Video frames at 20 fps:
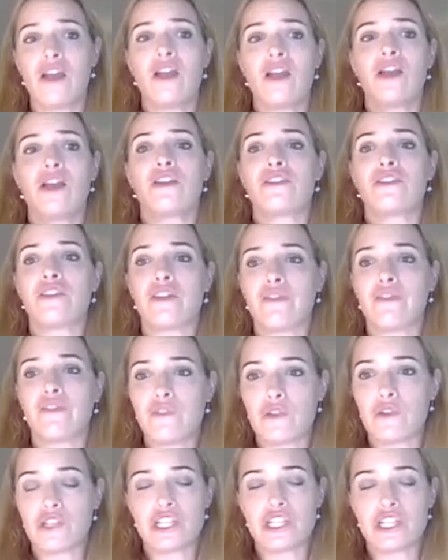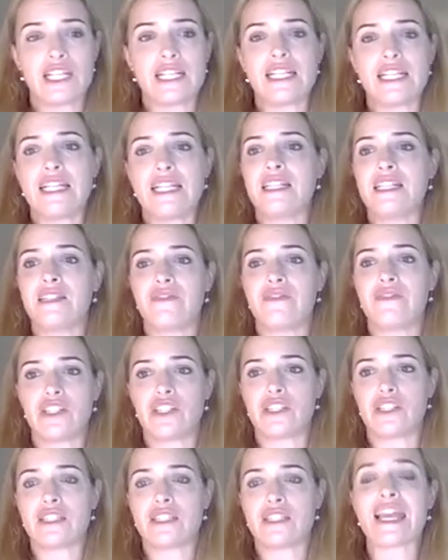So unfortunately,
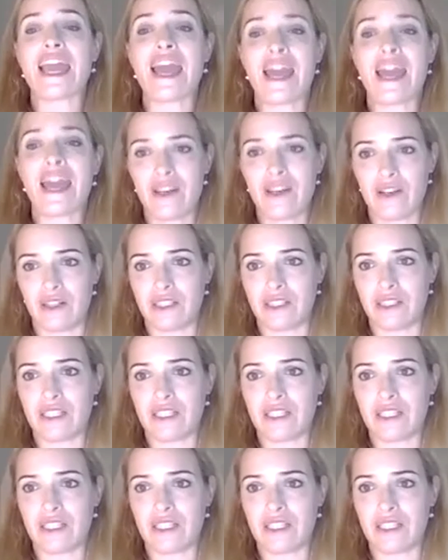individuals cannot